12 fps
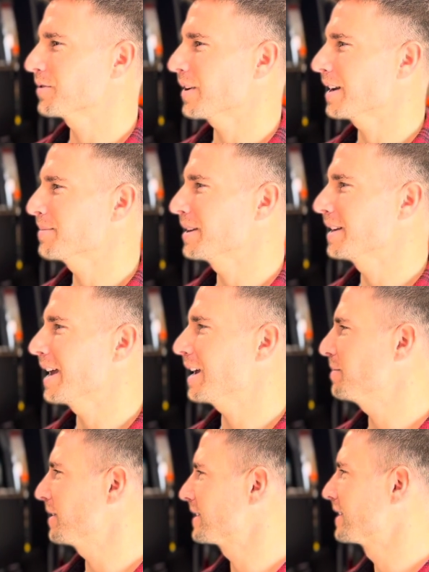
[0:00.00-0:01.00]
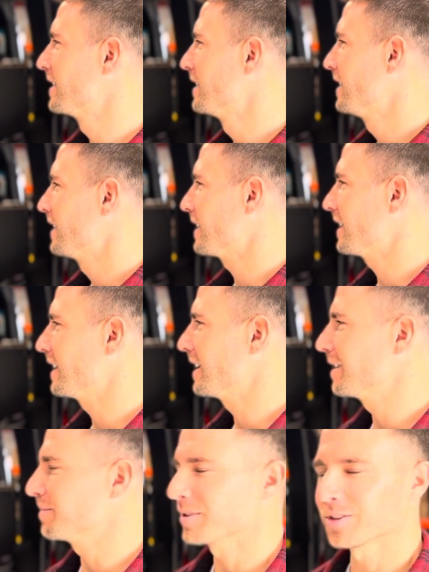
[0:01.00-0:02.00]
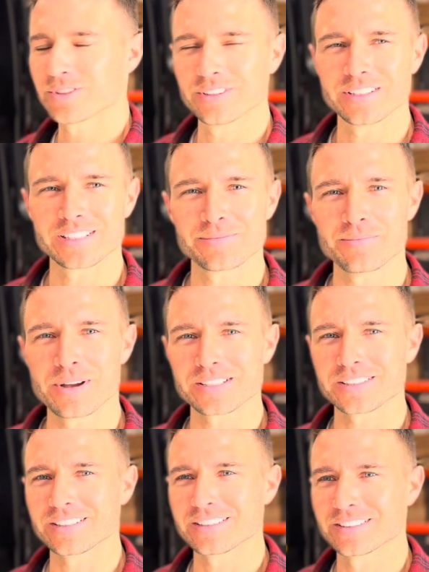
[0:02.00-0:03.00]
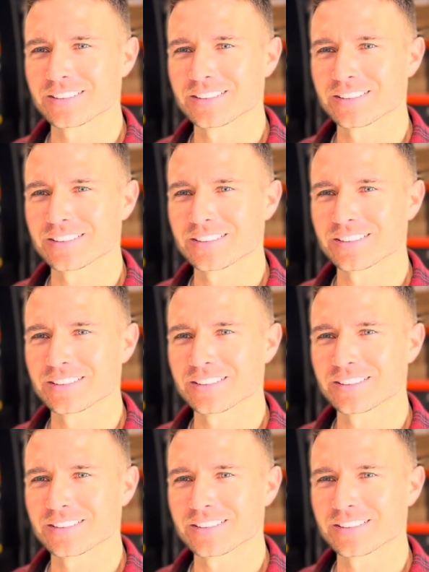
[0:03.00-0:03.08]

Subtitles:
midday, but usually it's bustling.